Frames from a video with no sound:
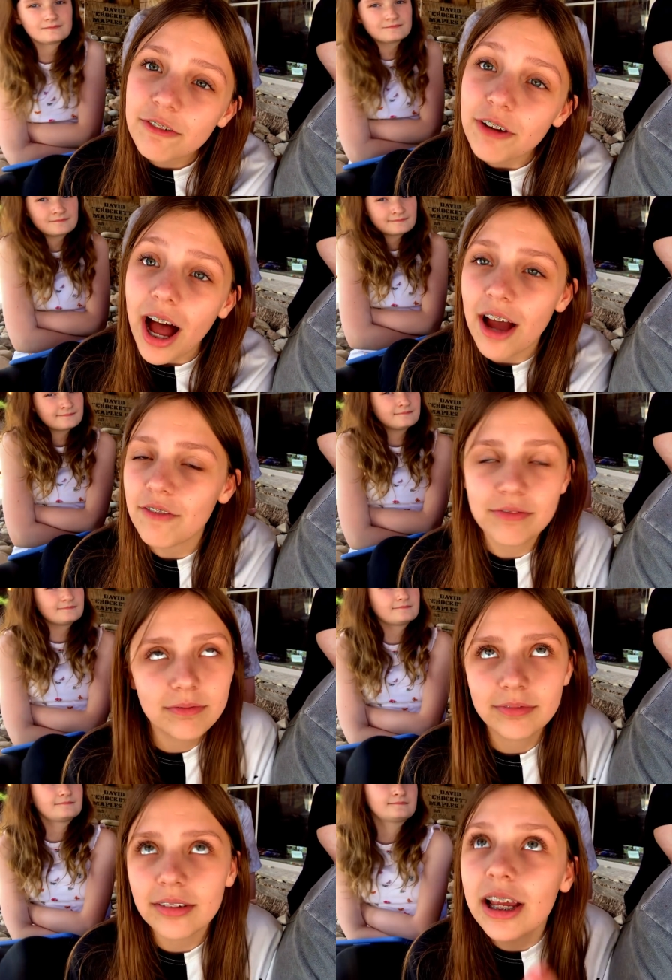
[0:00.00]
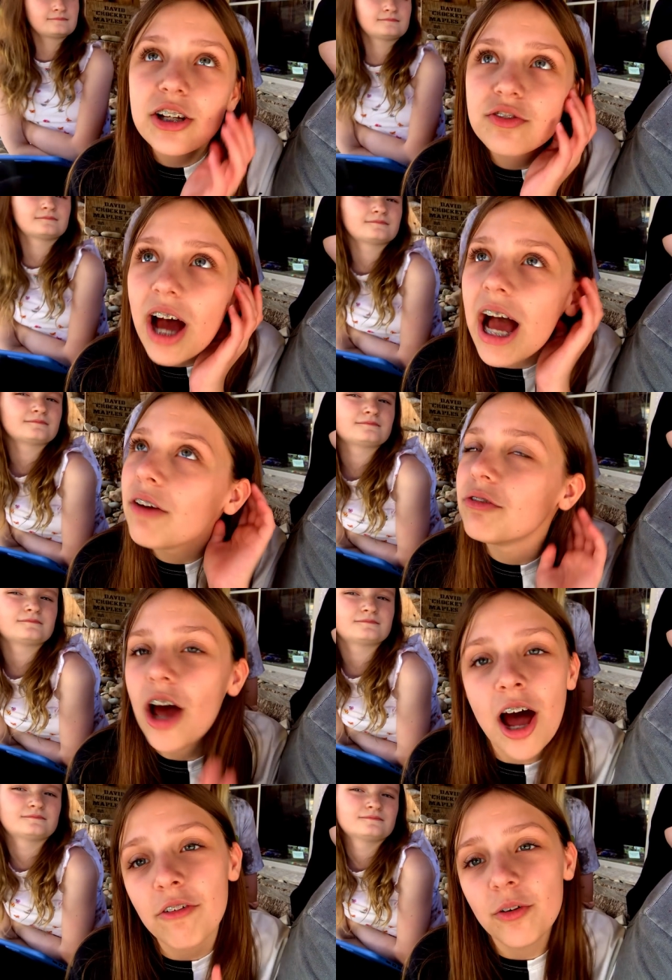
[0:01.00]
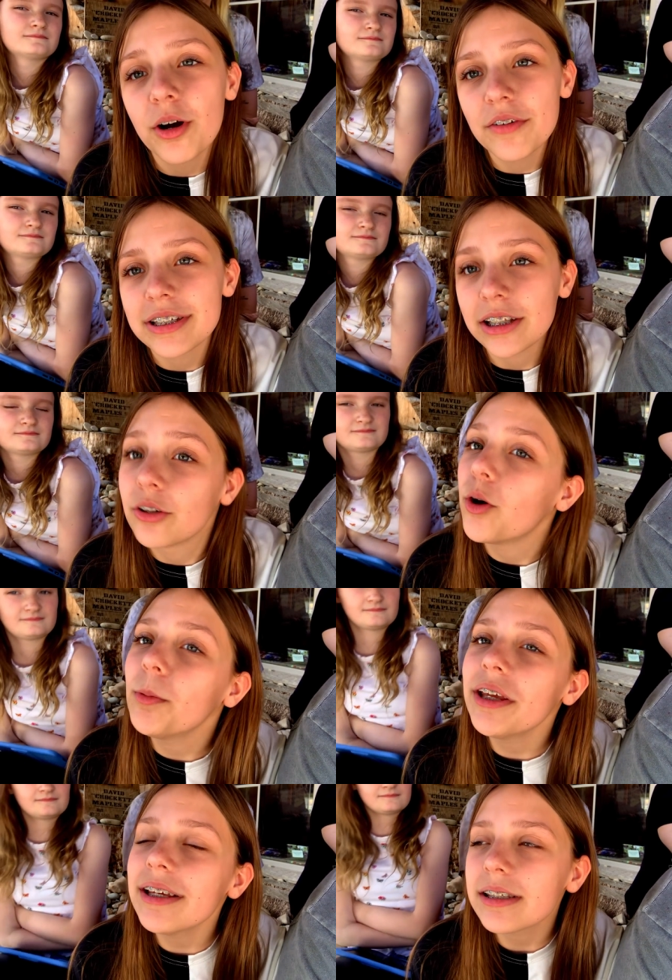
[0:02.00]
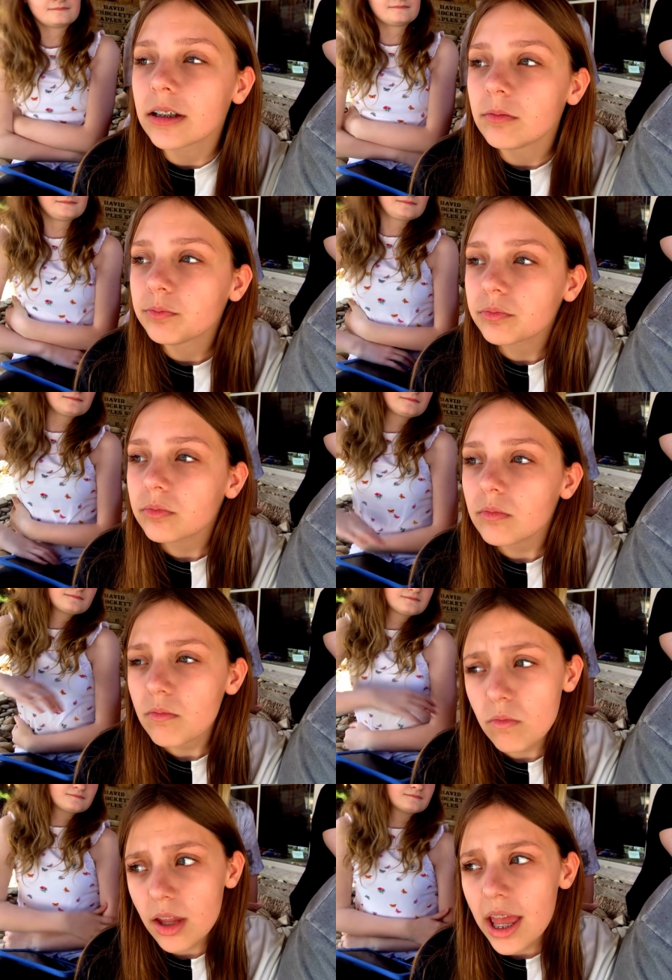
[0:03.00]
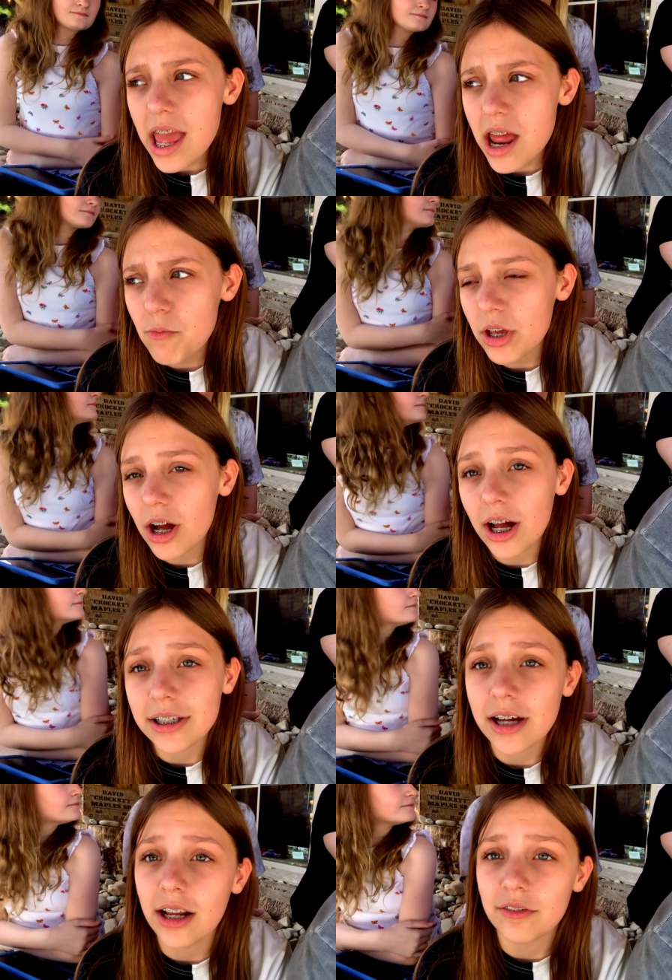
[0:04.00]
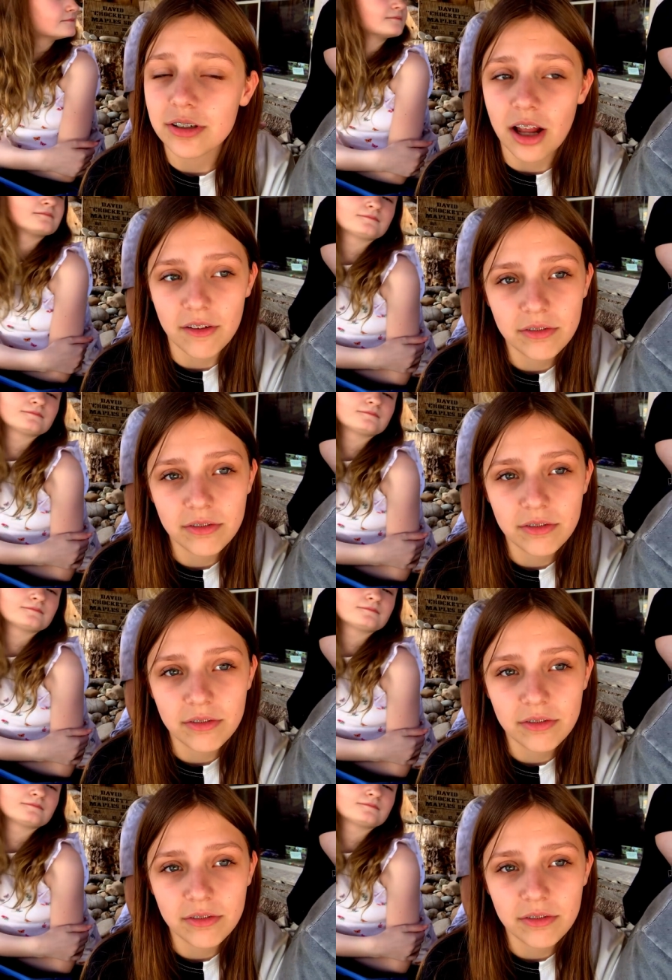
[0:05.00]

five there's five not four of us like there normally is and we got a ton of stuff